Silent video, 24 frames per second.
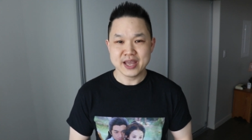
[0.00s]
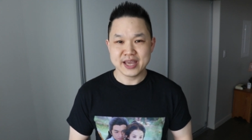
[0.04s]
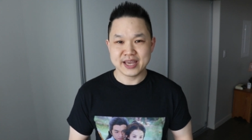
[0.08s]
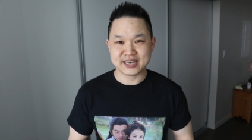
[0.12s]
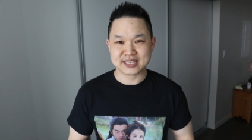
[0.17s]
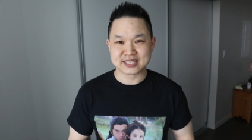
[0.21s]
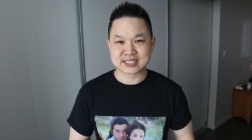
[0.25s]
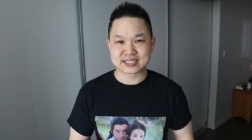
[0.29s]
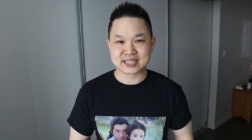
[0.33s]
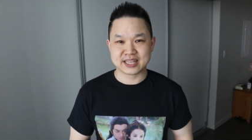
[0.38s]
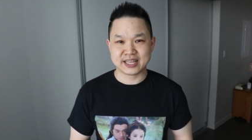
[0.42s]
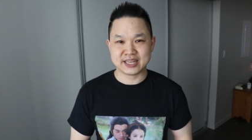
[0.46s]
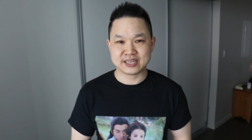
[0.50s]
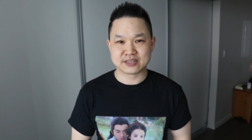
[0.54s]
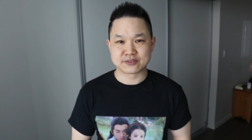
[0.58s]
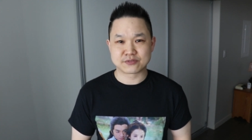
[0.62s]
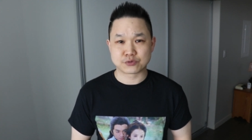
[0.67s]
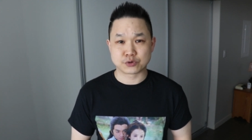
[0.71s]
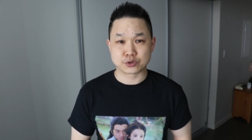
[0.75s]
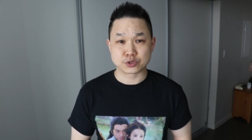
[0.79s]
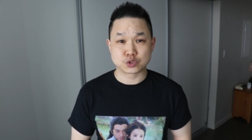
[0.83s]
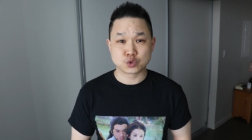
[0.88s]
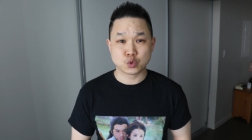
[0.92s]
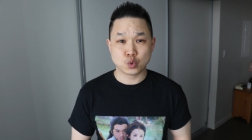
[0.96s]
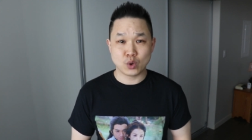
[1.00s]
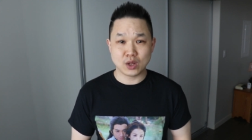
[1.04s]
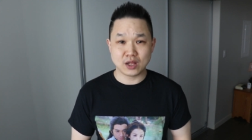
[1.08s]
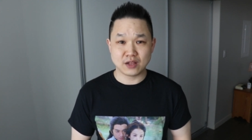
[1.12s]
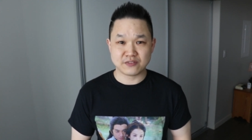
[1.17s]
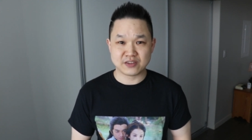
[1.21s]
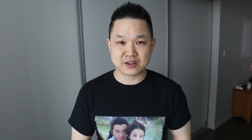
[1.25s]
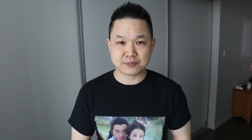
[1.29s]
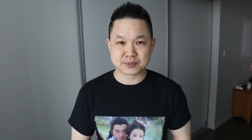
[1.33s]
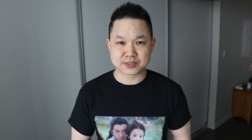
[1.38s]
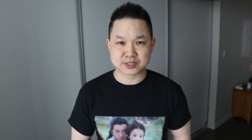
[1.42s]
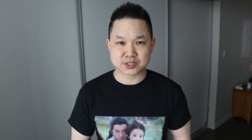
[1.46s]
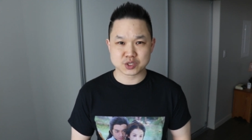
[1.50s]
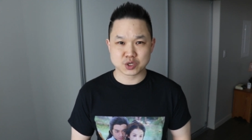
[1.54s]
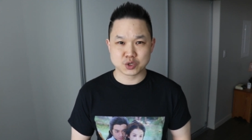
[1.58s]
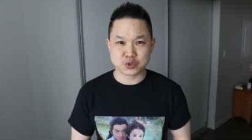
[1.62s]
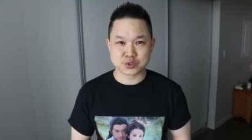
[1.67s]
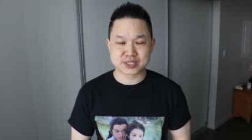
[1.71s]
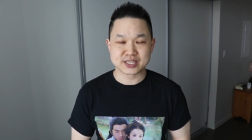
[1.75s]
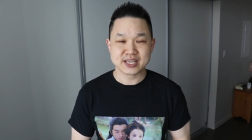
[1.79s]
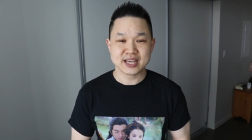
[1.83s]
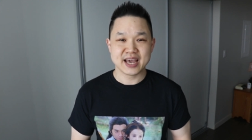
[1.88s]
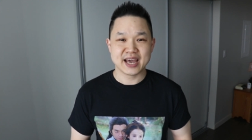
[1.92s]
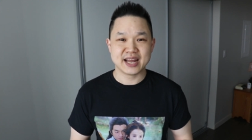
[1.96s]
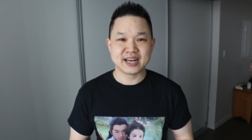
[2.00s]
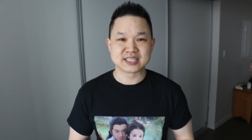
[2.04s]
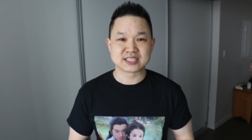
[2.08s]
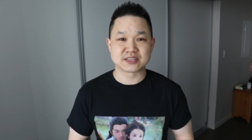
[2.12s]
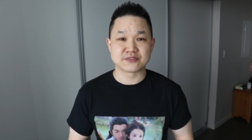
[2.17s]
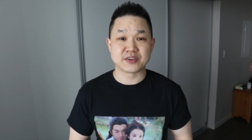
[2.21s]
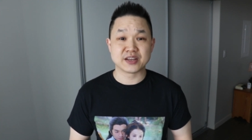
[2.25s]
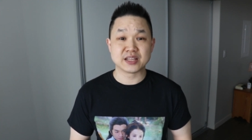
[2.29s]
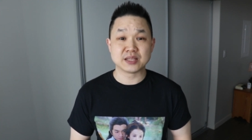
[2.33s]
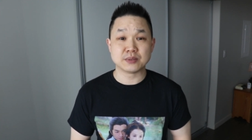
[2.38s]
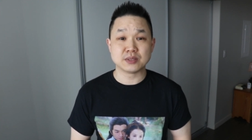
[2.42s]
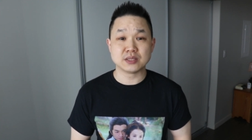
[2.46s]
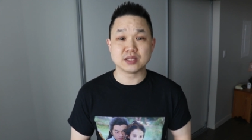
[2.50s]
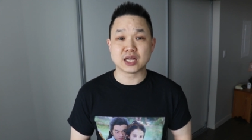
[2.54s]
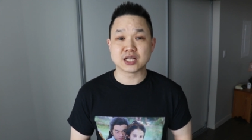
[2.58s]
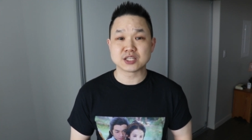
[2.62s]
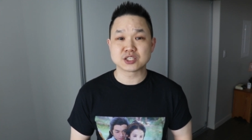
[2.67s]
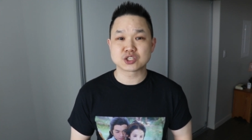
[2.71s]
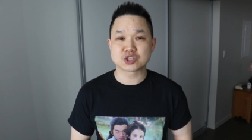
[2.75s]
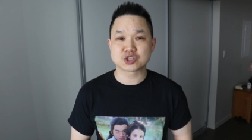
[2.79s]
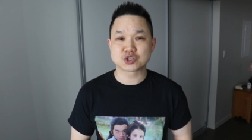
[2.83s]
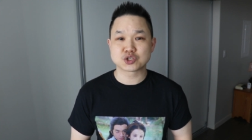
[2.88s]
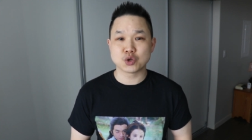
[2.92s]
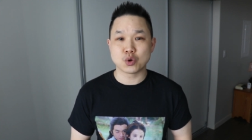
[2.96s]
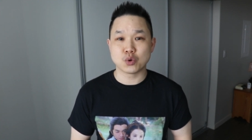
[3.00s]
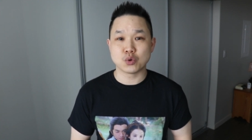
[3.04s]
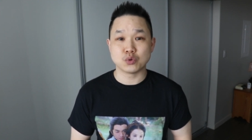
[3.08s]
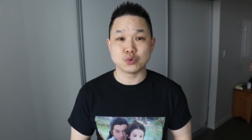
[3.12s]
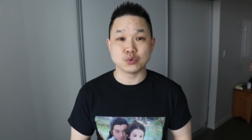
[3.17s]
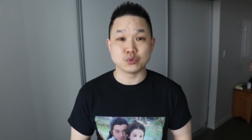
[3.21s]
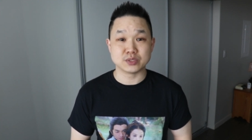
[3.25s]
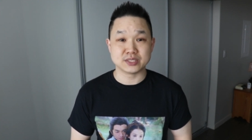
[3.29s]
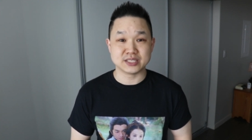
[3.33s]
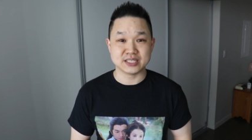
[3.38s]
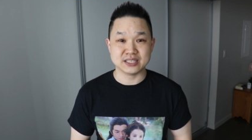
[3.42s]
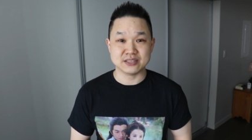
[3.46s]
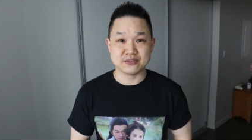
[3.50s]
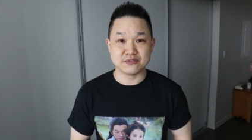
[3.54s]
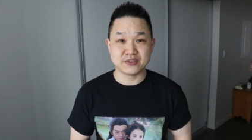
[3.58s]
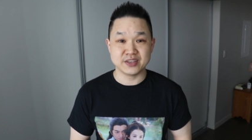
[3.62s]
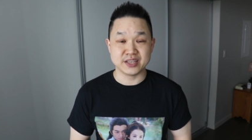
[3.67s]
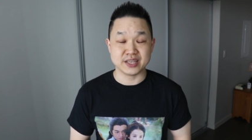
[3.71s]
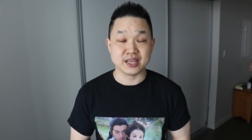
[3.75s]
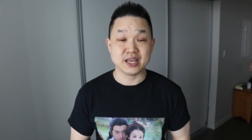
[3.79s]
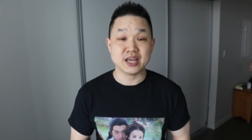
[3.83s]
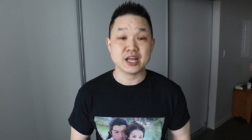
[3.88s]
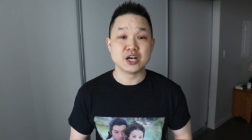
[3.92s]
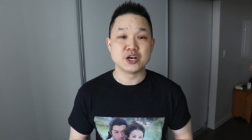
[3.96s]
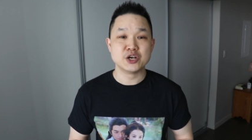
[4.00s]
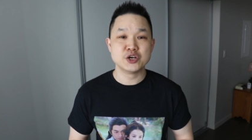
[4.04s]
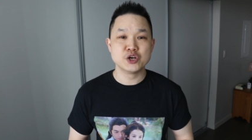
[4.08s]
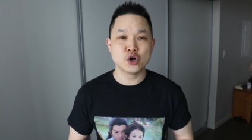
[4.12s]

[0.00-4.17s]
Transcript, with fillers: It is slated for 12 episodes and is available on Sohu TV,